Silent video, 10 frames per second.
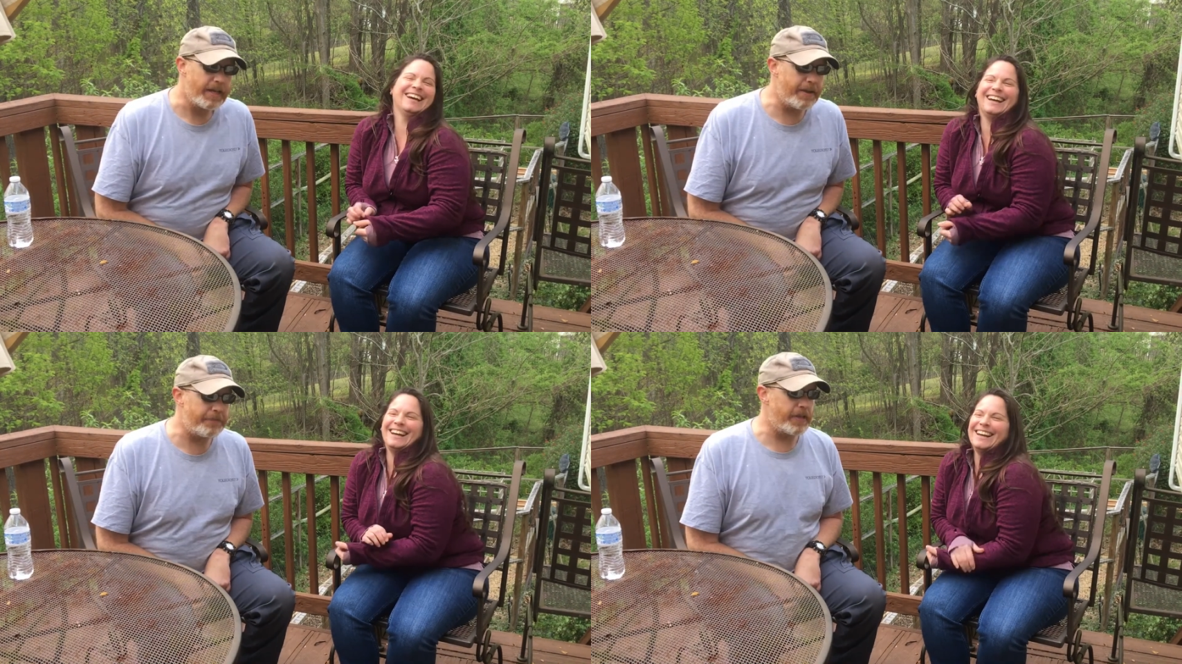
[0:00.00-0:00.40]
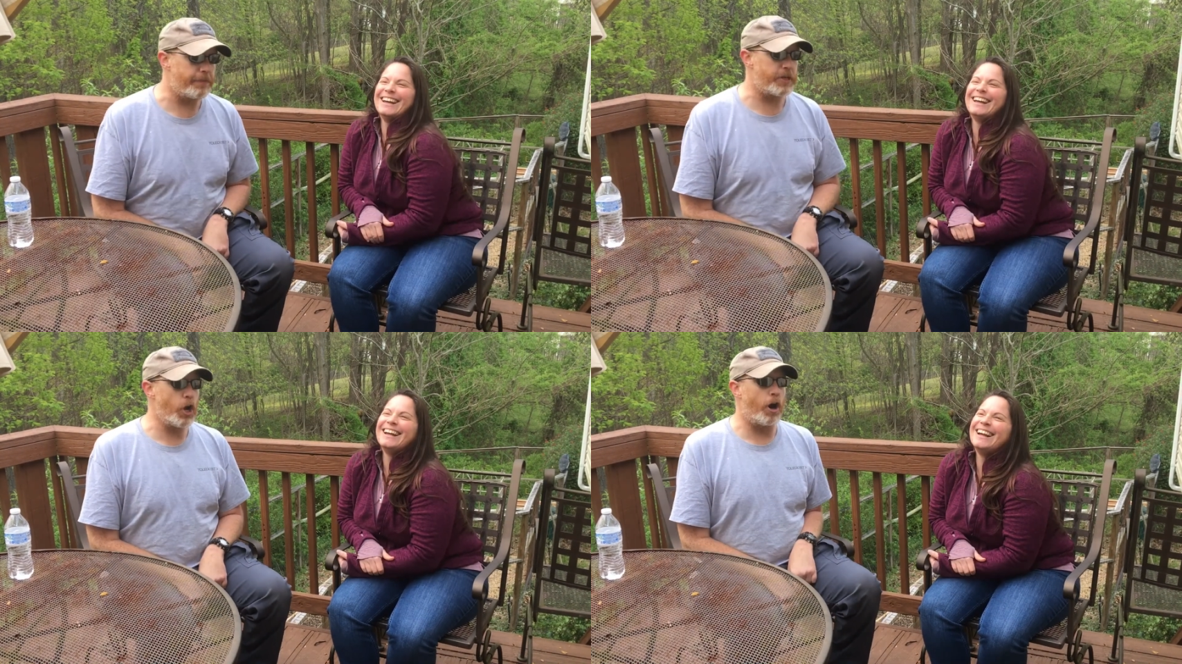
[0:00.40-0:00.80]
Speaker 1: if
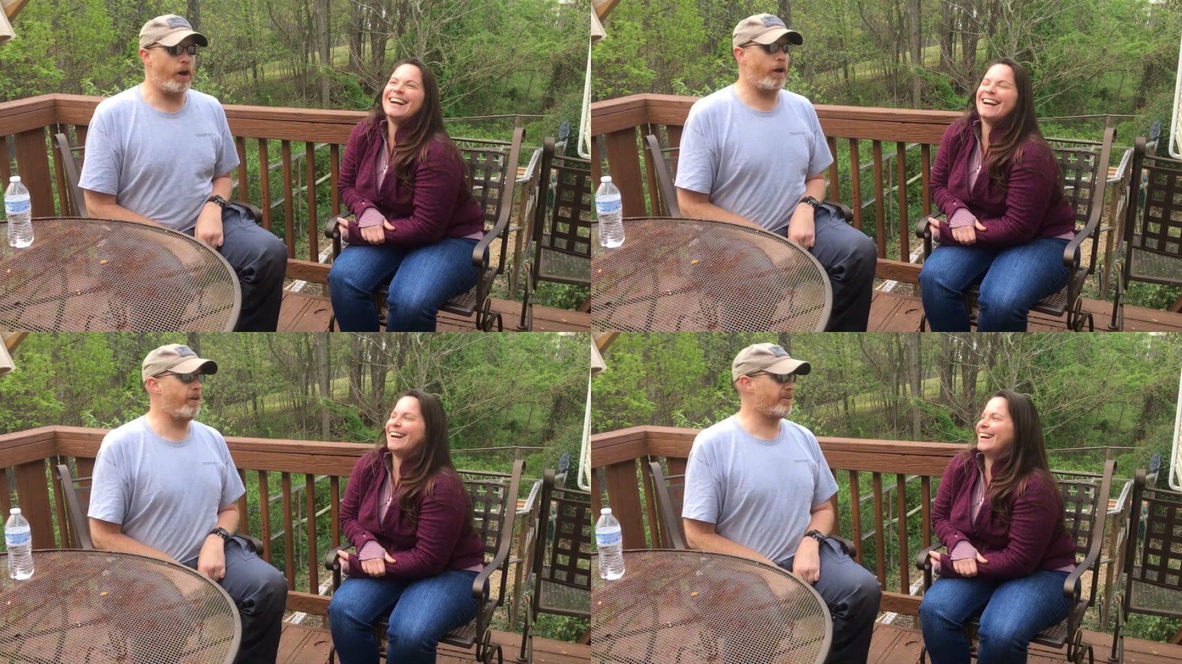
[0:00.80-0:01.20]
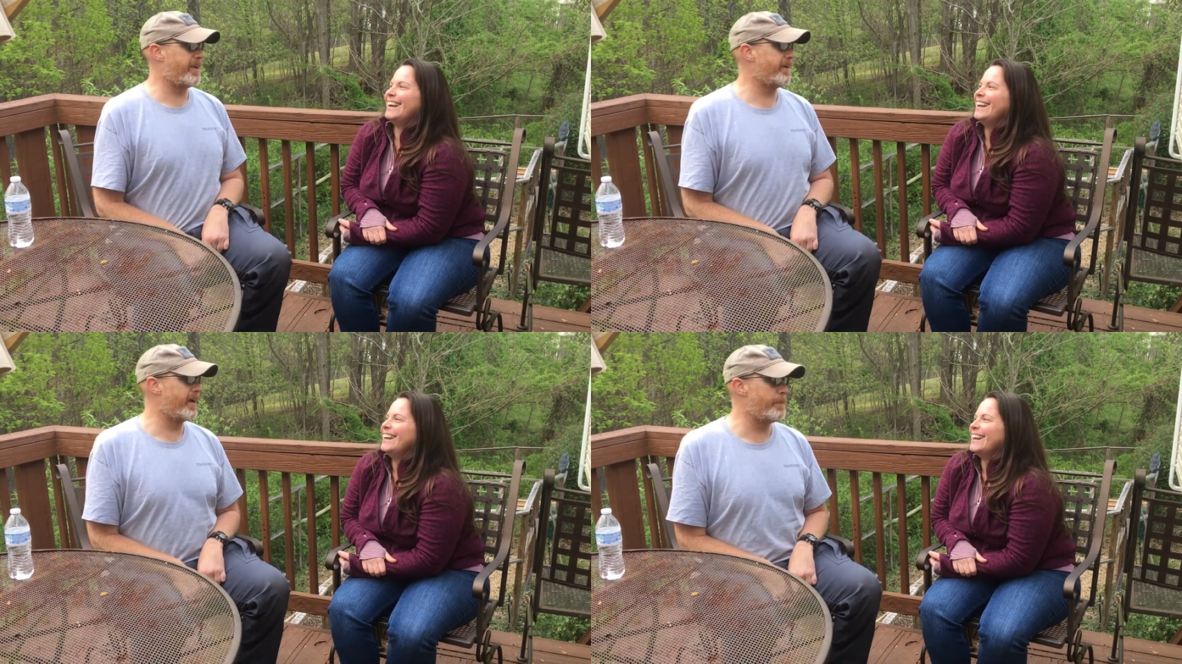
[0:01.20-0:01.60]
if y'all
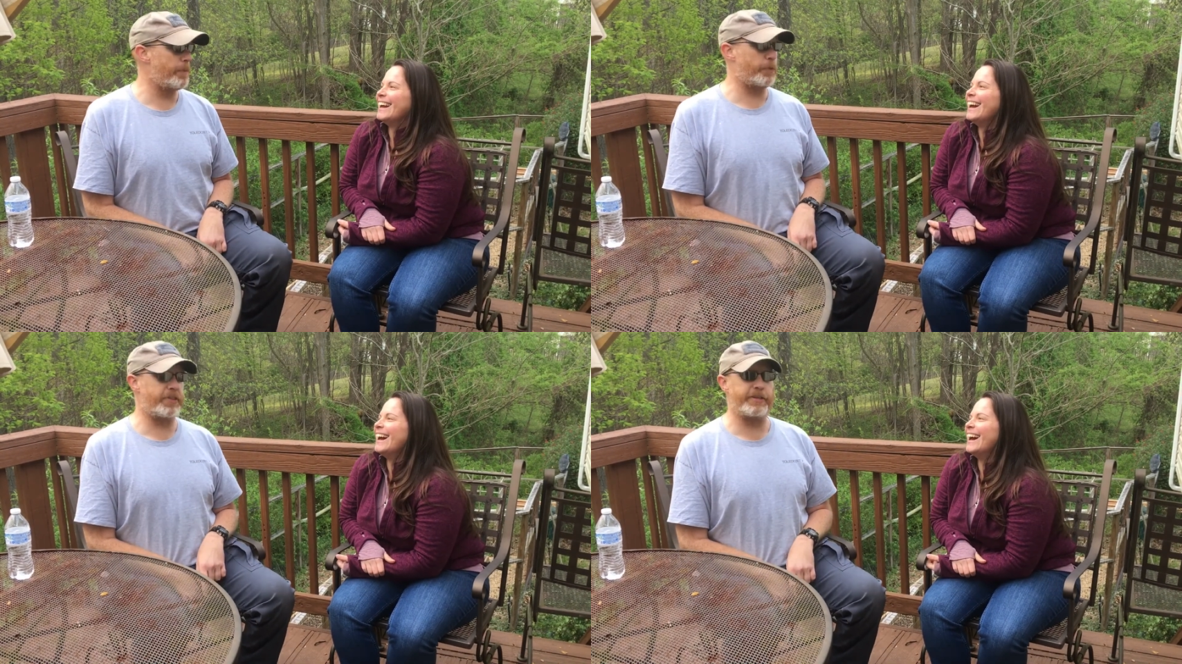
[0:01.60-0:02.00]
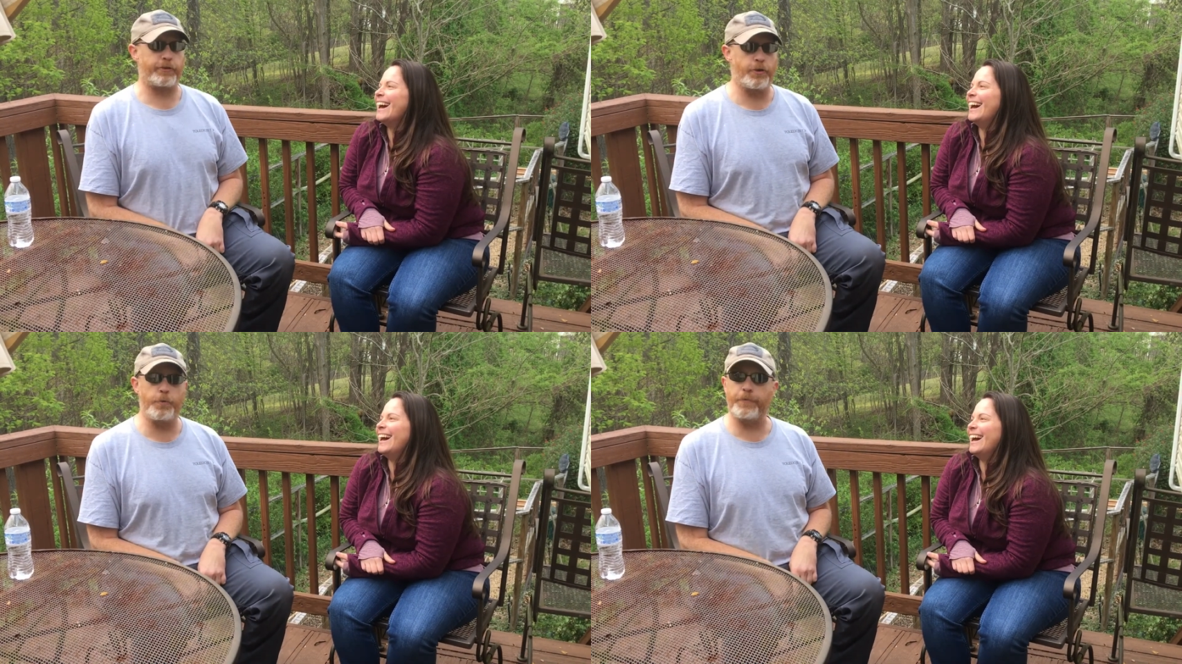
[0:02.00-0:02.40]
can come up with
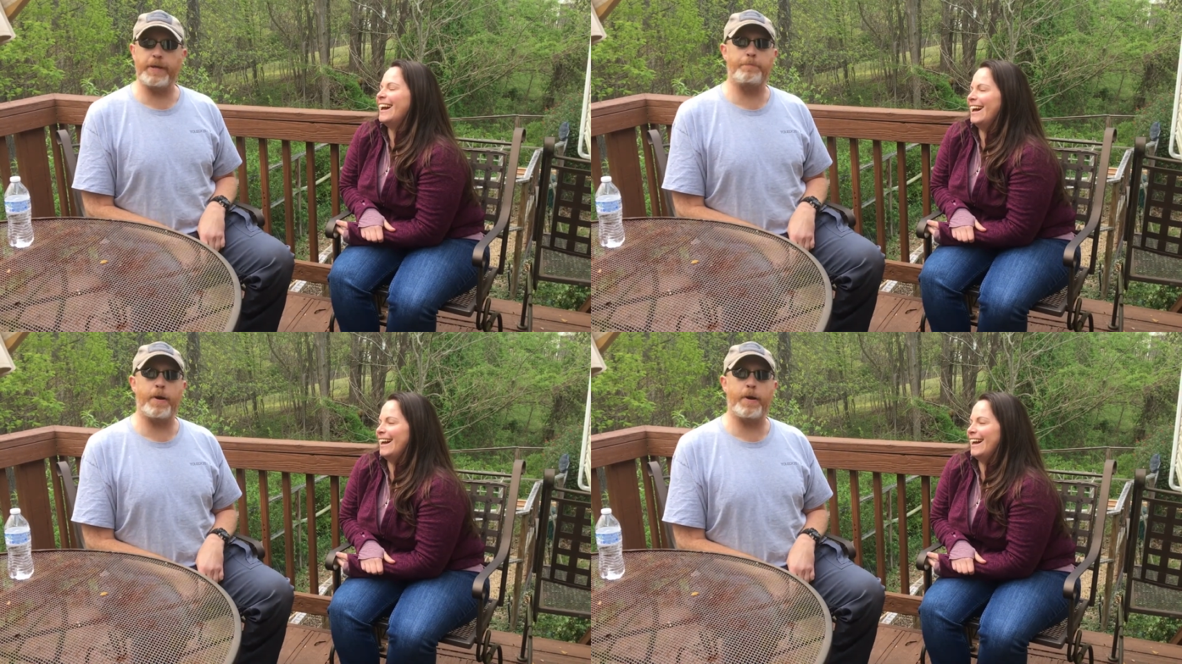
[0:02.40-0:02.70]
these goofy